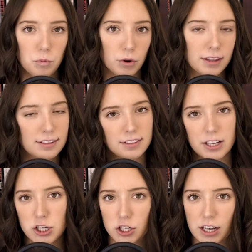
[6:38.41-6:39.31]
bring this
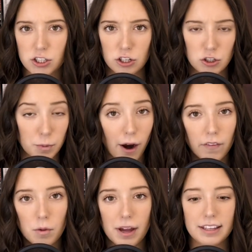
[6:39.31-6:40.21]
legislation to
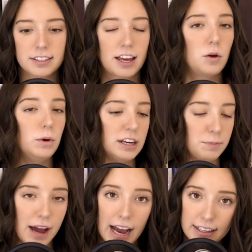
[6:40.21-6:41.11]
Parliament and say, we need to
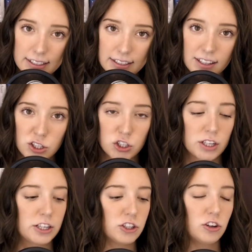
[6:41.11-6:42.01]
pass this
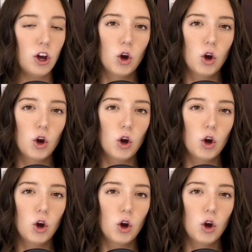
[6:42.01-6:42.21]
legislation.